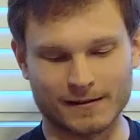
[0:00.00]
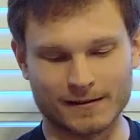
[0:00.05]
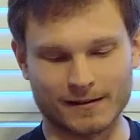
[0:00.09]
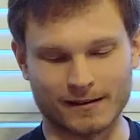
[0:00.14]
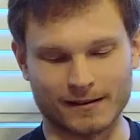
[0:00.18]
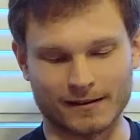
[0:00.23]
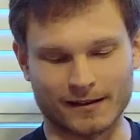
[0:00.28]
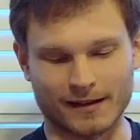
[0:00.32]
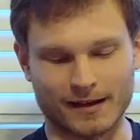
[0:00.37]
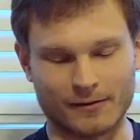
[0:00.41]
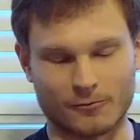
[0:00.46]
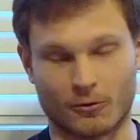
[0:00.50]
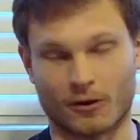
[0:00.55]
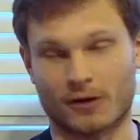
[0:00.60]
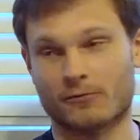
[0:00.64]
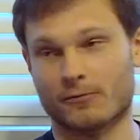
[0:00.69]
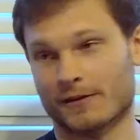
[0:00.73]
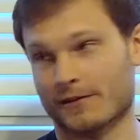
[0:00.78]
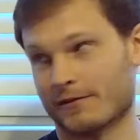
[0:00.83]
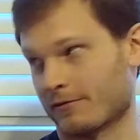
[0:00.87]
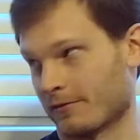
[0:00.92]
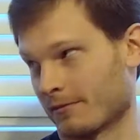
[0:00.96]
I work
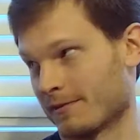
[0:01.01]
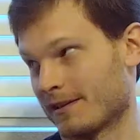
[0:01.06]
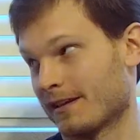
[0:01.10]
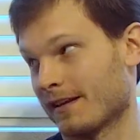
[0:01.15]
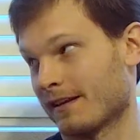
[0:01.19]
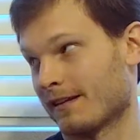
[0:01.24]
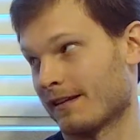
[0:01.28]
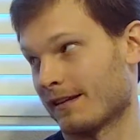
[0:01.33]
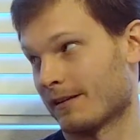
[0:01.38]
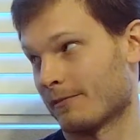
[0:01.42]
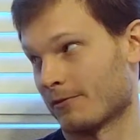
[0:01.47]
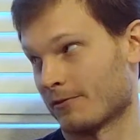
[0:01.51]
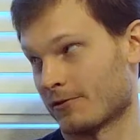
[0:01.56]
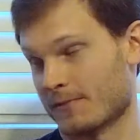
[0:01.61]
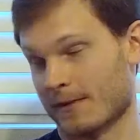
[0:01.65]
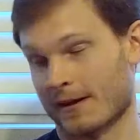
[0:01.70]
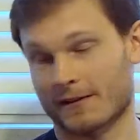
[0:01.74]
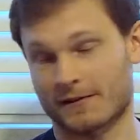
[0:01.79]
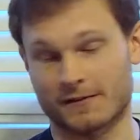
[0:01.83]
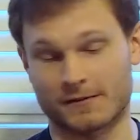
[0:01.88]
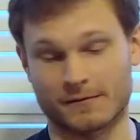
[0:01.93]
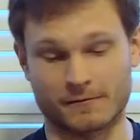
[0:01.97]
with from a day-to-day
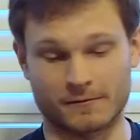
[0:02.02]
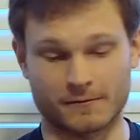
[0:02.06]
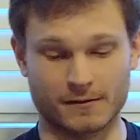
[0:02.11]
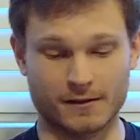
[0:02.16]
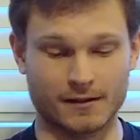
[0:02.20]
perspective,